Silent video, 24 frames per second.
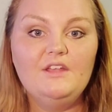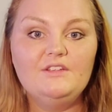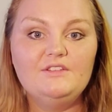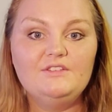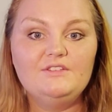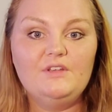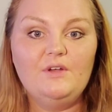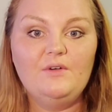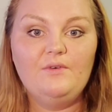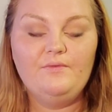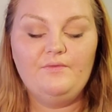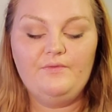
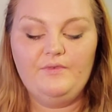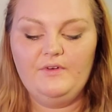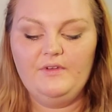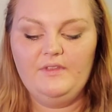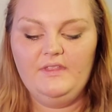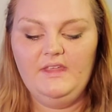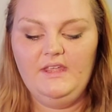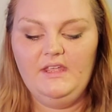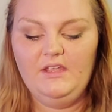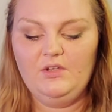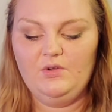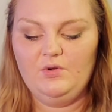So for
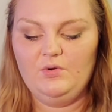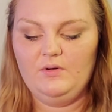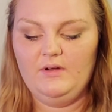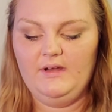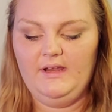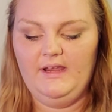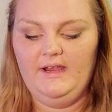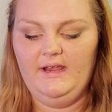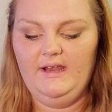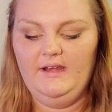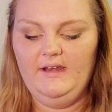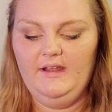the
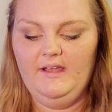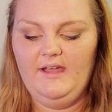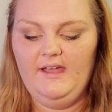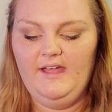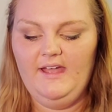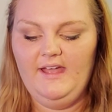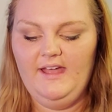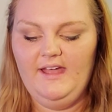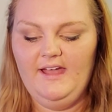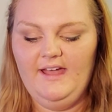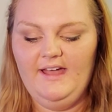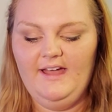green,
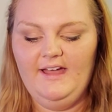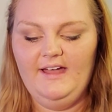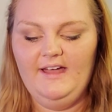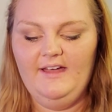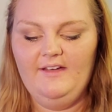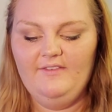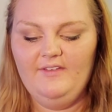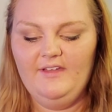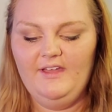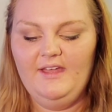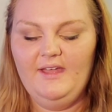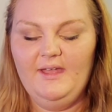I
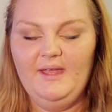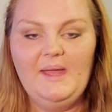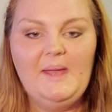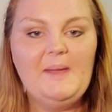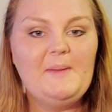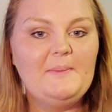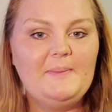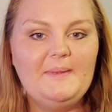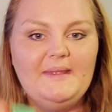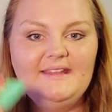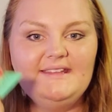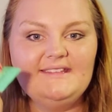have
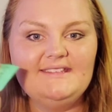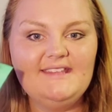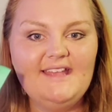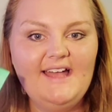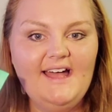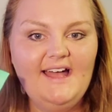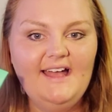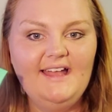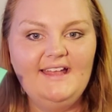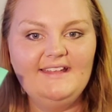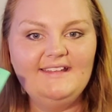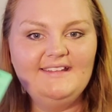
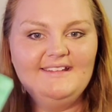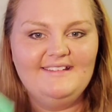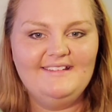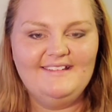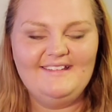pizza.